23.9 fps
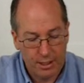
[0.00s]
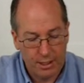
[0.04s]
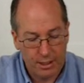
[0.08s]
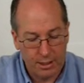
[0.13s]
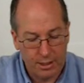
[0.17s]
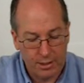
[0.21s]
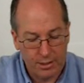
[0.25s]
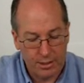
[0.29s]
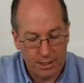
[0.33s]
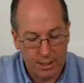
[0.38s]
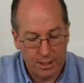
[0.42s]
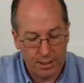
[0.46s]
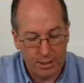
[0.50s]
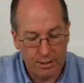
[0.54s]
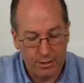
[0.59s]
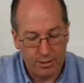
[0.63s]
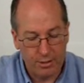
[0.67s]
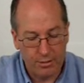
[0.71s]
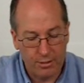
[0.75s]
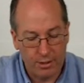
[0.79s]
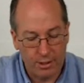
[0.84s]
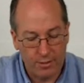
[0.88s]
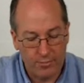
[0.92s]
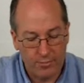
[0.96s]
going to tell
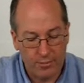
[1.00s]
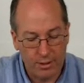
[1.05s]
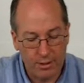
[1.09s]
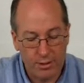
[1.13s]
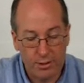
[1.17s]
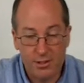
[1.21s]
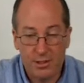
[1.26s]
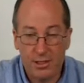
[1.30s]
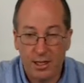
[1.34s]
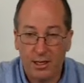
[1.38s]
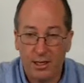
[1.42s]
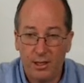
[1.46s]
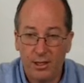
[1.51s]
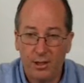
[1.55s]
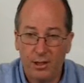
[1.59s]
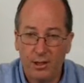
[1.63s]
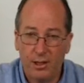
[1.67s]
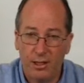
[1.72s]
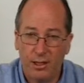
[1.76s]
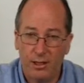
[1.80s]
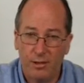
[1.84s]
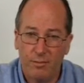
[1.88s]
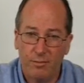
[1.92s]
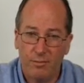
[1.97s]
you if there's
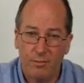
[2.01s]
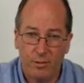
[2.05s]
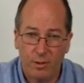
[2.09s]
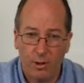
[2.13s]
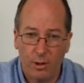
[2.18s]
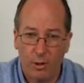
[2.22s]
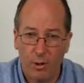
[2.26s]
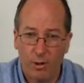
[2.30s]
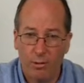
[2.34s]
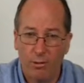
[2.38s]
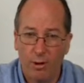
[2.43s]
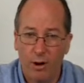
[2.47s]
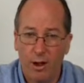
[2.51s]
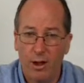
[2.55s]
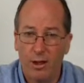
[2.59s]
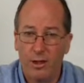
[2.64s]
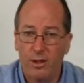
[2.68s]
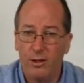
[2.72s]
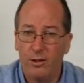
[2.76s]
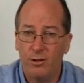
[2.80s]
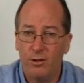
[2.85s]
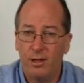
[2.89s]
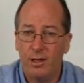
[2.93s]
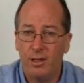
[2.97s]
anything going
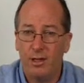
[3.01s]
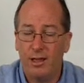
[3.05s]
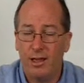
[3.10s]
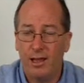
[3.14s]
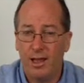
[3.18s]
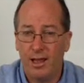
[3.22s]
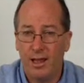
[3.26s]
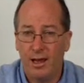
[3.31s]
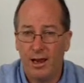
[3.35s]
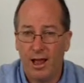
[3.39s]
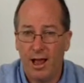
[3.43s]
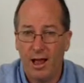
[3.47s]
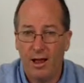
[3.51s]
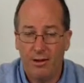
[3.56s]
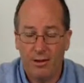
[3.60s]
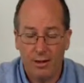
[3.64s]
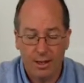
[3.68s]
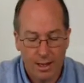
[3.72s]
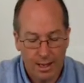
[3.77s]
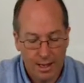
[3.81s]
wrong and you need to head out.